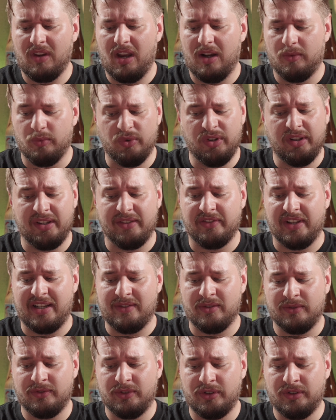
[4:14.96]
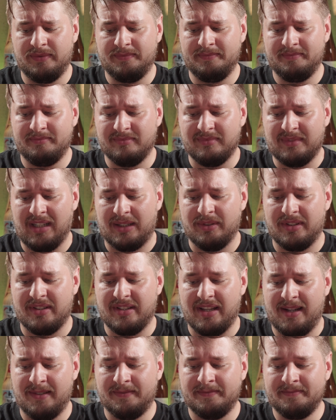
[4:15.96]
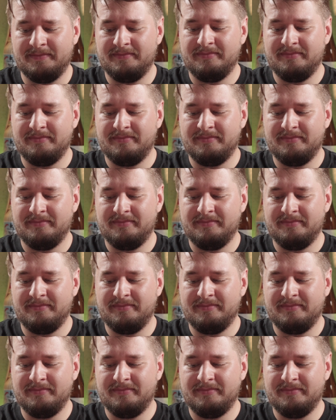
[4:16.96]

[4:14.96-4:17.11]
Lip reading: Really flavorful, I would say.